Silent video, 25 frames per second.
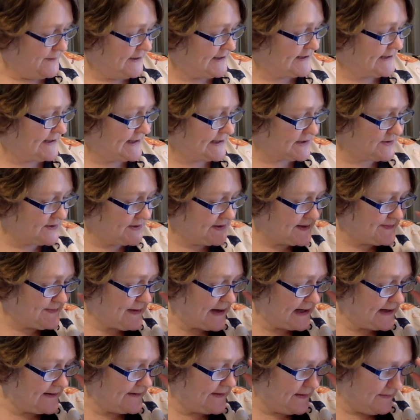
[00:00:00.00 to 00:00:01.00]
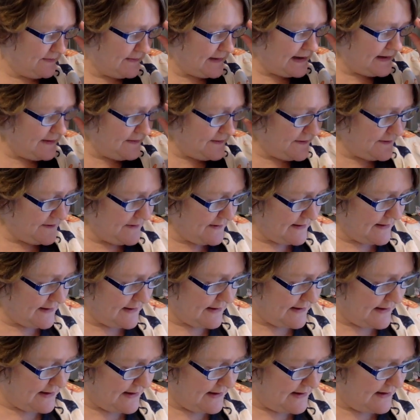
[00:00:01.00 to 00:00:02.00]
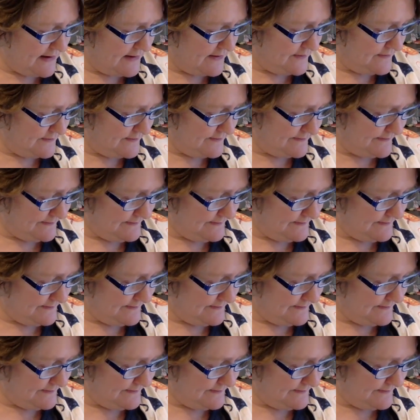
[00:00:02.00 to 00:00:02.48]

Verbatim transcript: this next one is Pet of the Month. Um,